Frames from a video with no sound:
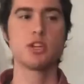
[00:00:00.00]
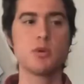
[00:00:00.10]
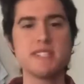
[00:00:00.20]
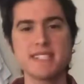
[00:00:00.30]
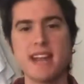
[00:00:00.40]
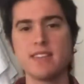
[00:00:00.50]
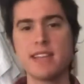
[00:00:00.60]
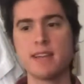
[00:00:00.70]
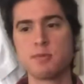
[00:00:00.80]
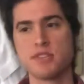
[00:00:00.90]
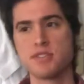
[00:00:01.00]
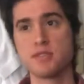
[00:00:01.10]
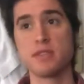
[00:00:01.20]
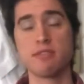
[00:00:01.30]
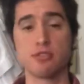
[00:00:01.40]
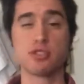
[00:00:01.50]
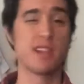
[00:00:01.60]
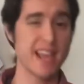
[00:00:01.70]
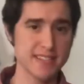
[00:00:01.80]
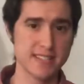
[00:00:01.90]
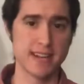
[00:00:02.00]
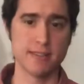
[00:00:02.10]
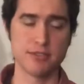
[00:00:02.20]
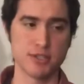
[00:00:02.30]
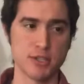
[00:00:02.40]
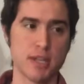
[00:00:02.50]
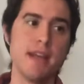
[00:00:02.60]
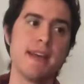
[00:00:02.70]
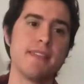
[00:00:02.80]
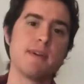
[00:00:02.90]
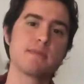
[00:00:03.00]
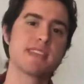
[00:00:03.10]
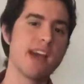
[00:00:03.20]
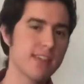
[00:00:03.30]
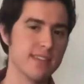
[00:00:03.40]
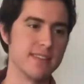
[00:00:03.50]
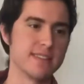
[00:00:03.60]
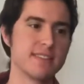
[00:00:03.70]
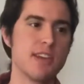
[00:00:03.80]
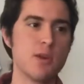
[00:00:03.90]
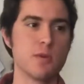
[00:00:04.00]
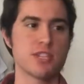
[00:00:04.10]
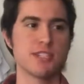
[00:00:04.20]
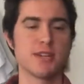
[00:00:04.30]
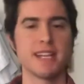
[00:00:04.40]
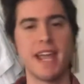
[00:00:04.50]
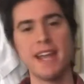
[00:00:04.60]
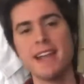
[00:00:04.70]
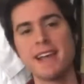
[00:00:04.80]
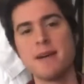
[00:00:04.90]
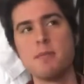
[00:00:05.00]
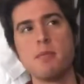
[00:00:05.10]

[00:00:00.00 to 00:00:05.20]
Coincidentally, it was also the first class that I ever took, and that was calculus, which I took at 8 a.m.